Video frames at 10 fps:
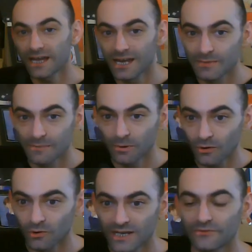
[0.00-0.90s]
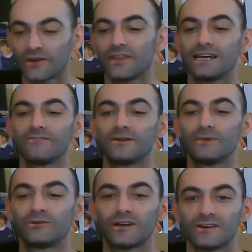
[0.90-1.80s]
going to be poor, even though they live in a
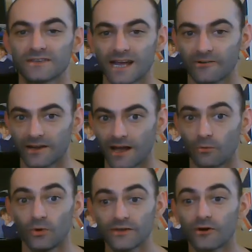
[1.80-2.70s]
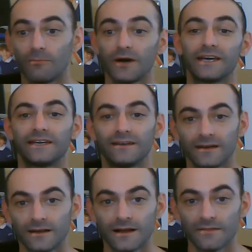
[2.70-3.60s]
middle class area and we've got money.
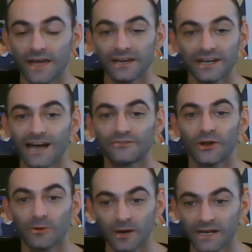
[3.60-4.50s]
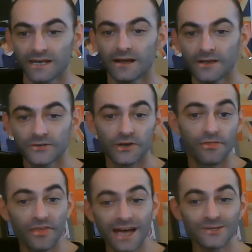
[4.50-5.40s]
They're going to have no money. So
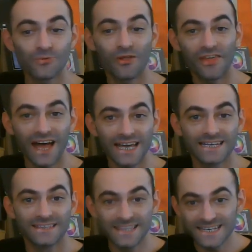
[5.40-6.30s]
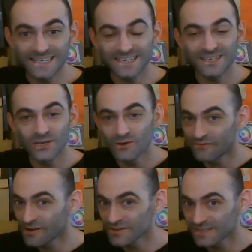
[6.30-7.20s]
that's what that is. This is the
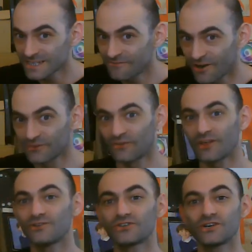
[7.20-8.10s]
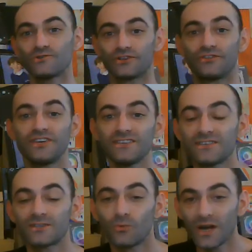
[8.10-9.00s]
university fund for those children. This
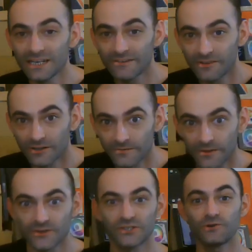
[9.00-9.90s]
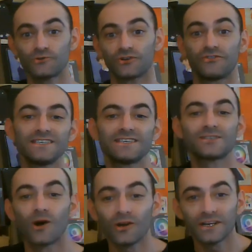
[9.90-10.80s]
is the wedding fund for those children. This is the
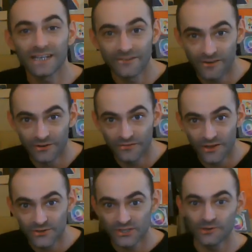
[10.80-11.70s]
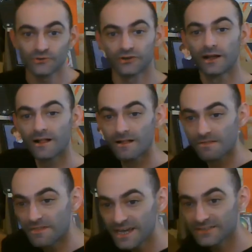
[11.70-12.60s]
holiday fund for those children.
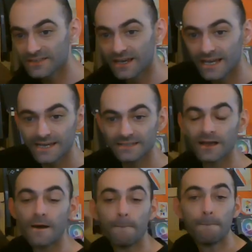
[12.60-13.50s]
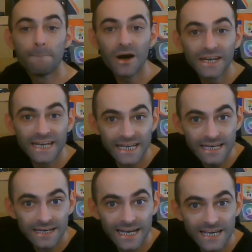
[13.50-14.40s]
This is money
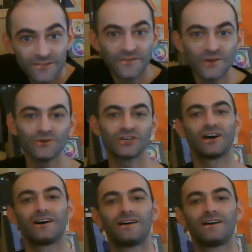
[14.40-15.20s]
in the future.